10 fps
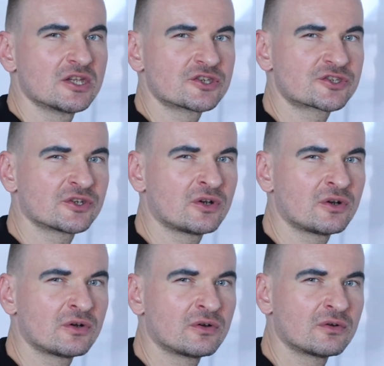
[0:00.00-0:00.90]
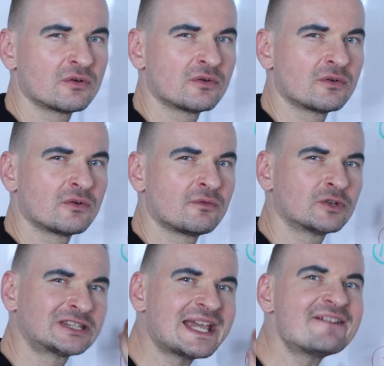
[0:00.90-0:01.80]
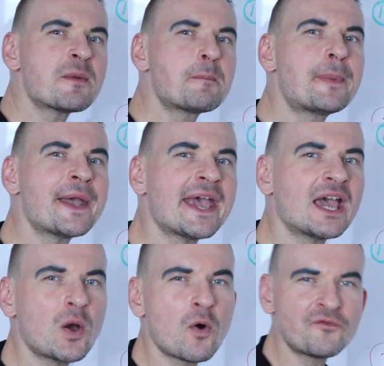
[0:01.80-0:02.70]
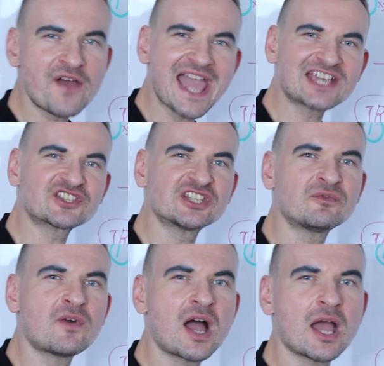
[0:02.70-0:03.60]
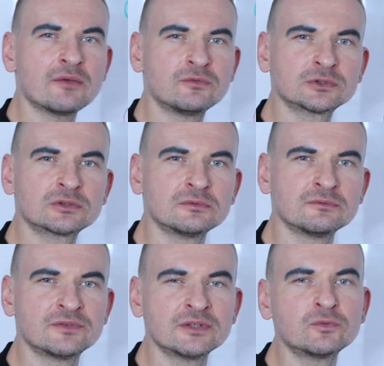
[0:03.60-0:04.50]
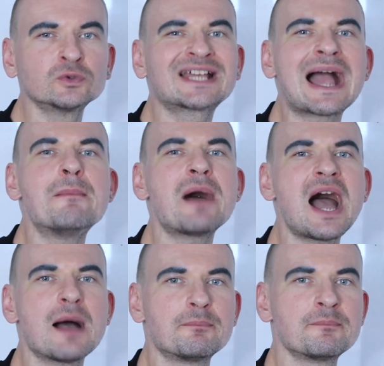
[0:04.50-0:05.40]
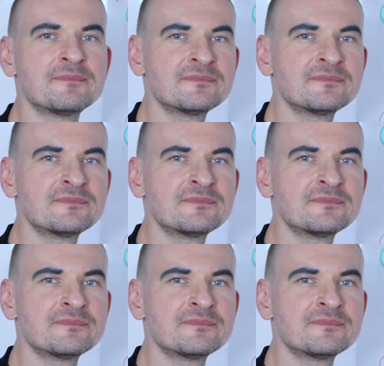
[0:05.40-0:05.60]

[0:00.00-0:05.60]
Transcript: So whatever pair of x and y would we would come up